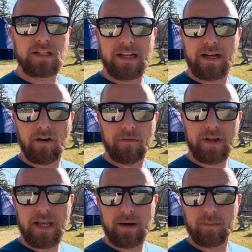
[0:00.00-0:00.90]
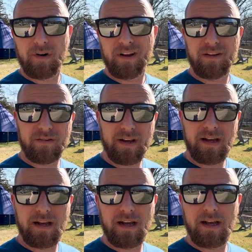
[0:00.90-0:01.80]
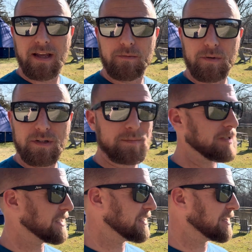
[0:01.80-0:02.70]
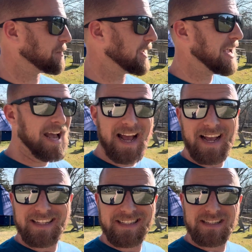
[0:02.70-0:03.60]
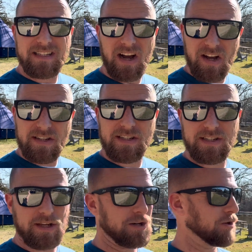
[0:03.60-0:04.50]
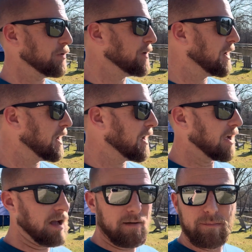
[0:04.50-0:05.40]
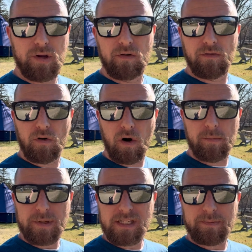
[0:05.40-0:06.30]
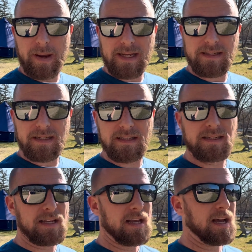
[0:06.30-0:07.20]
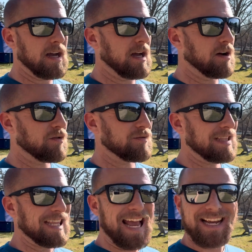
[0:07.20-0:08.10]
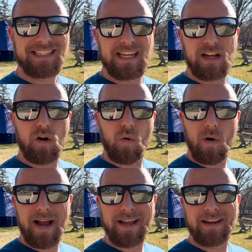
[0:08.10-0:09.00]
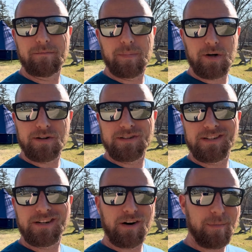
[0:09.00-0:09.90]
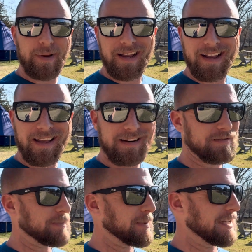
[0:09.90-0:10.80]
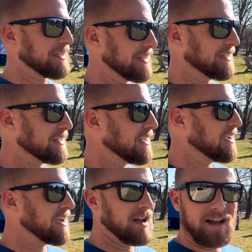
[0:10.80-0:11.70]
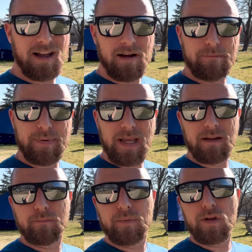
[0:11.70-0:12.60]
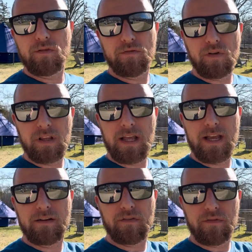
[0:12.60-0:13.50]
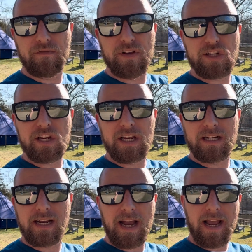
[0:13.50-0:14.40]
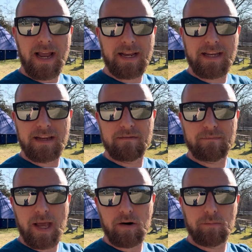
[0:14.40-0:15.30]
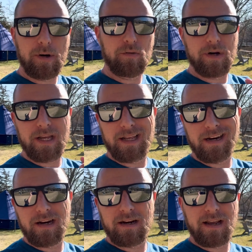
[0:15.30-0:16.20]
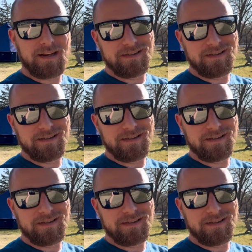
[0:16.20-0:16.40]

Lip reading: Landing RV Campground, Edwards, Mississippi, has tons to do. Beautiful open spaces, relaxing, quiet, birds chirping kind of spaces. A big, beautiful lake for fishing and kayaking and pedal boating and